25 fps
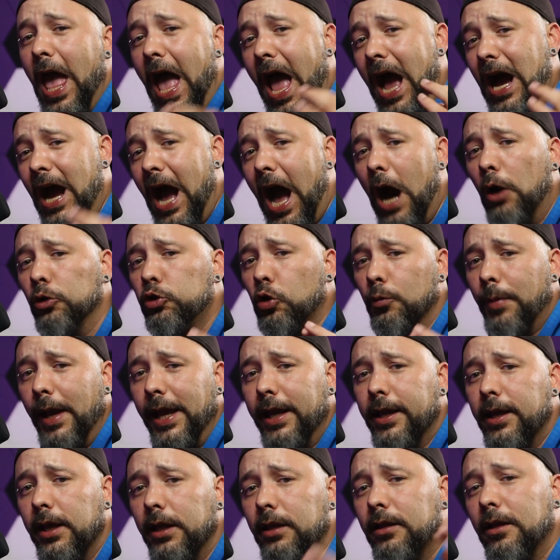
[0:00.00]
and how to
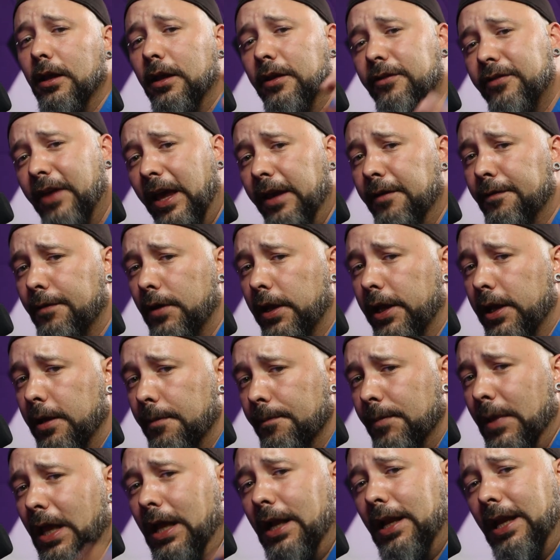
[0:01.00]
make it safely.
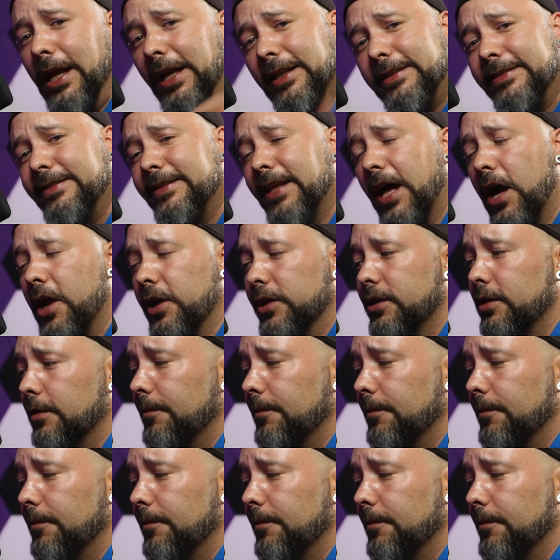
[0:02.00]
Let's start.